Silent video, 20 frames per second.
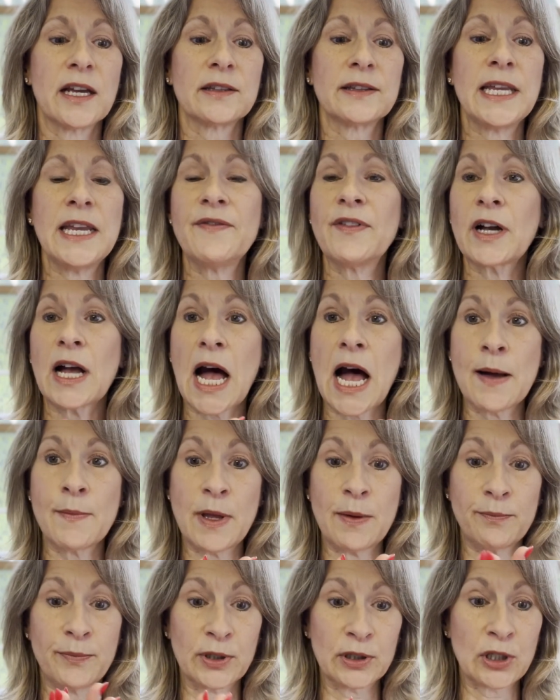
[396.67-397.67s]
Leave a
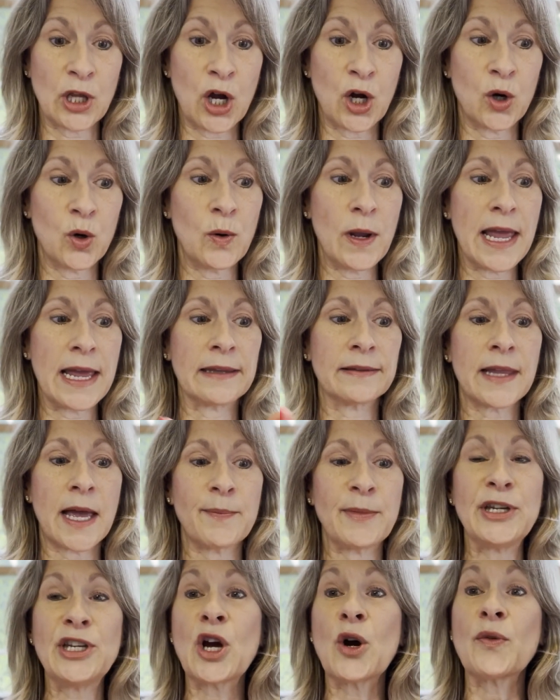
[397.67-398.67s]
comment below and
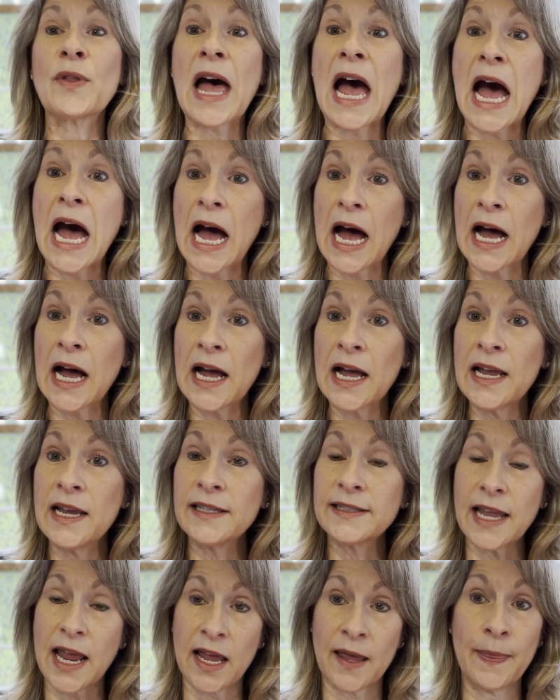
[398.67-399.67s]
let me know the
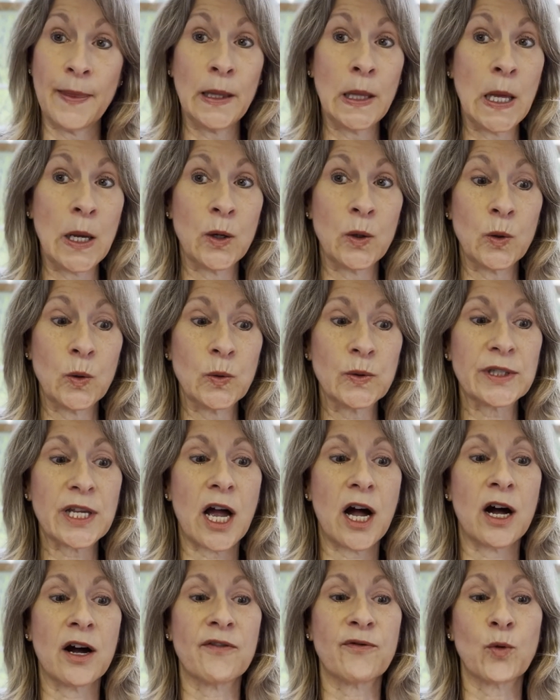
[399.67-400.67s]
highs and the lows
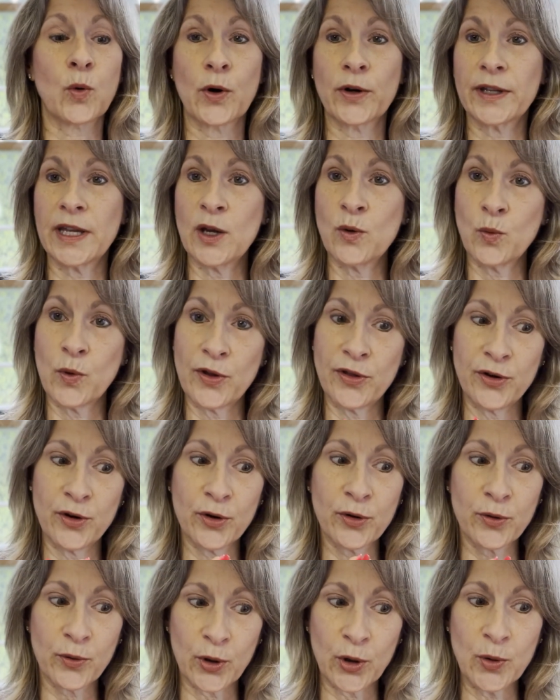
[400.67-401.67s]
of working with
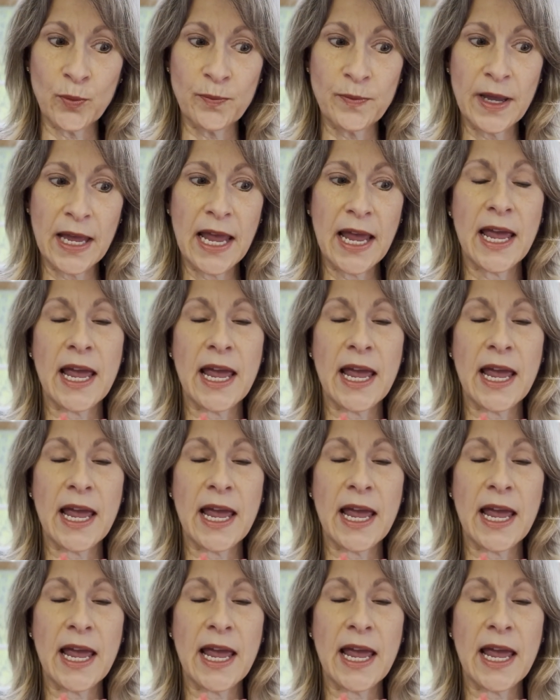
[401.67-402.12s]
your group.